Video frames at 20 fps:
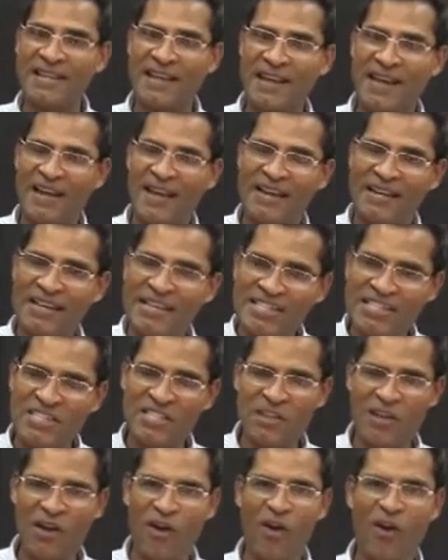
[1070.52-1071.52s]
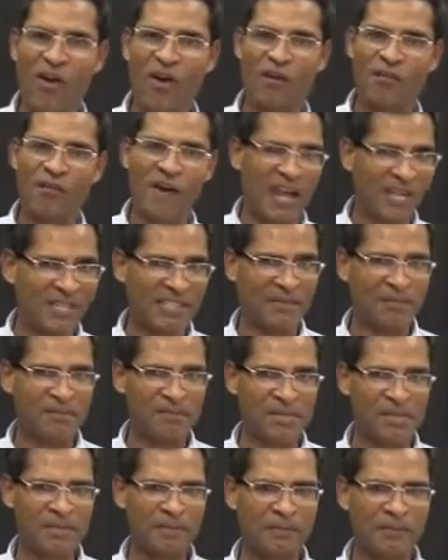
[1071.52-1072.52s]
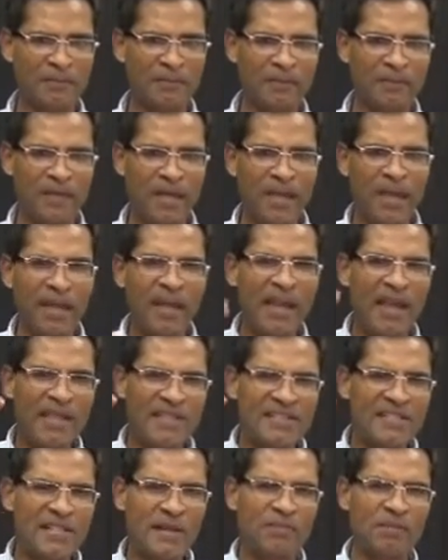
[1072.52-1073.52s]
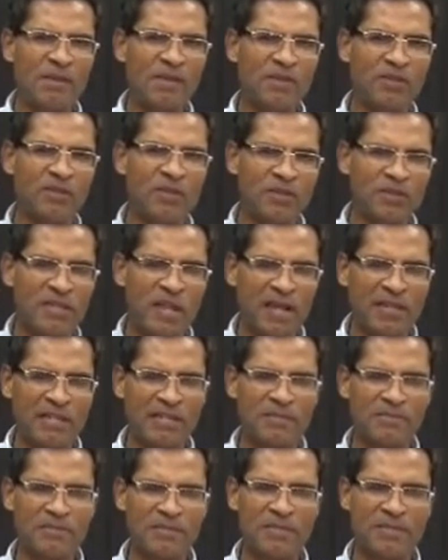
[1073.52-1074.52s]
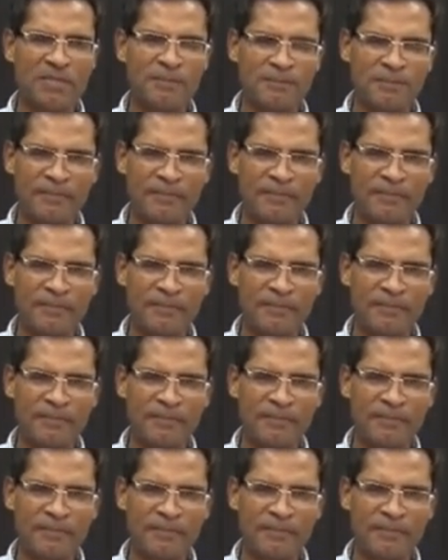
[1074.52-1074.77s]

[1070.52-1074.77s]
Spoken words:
a list of items. Examine those items.